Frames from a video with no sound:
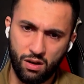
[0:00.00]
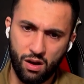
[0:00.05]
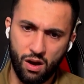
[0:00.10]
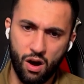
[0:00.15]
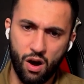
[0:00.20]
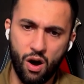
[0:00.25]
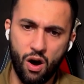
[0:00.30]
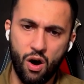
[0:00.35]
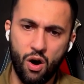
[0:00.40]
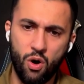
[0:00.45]

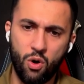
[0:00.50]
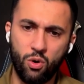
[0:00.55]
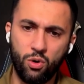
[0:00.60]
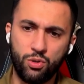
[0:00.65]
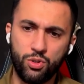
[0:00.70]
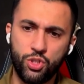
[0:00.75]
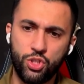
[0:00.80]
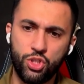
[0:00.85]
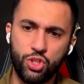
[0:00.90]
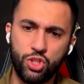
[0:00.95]

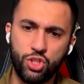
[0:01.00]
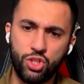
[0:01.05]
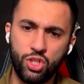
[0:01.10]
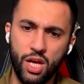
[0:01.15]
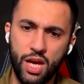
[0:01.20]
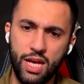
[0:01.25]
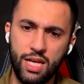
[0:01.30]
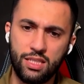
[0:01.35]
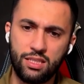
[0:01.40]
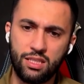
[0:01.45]
Oh
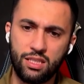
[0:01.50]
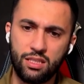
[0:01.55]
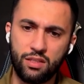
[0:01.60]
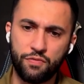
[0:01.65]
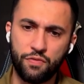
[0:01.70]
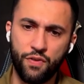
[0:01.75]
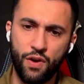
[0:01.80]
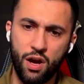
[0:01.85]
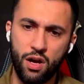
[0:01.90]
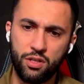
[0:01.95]
shit, it's his
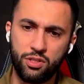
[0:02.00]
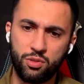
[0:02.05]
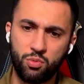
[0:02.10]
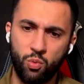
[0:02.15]
first